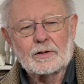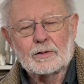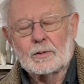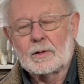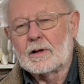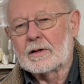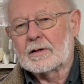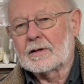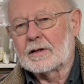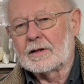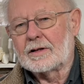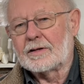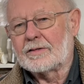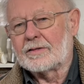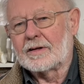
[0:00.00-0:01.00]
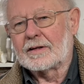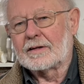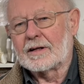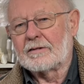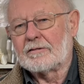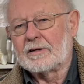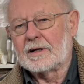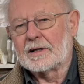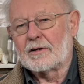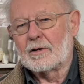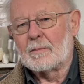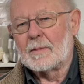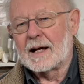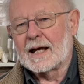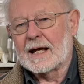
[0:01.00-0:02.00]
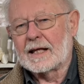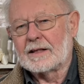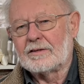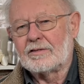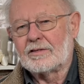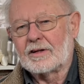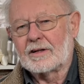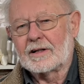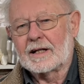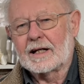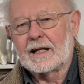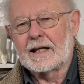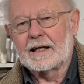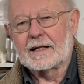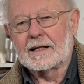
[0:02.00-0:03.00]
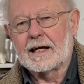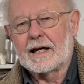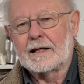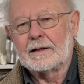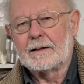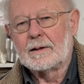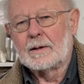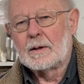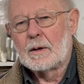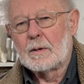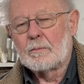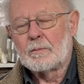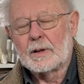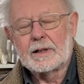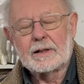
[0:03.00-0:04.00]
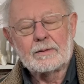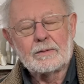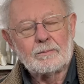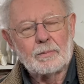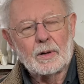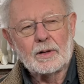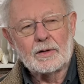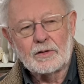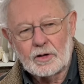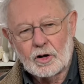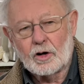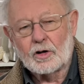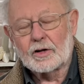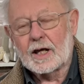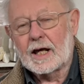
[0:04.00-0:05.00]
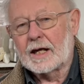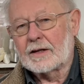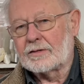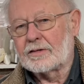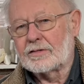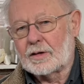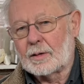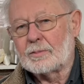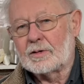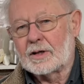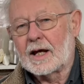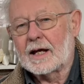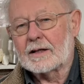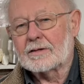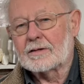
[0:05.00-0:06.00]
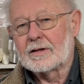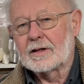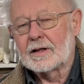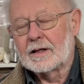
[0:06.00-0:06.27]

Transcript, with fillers: to art college that I really got my hands on clay again, but, it, but not as a subject.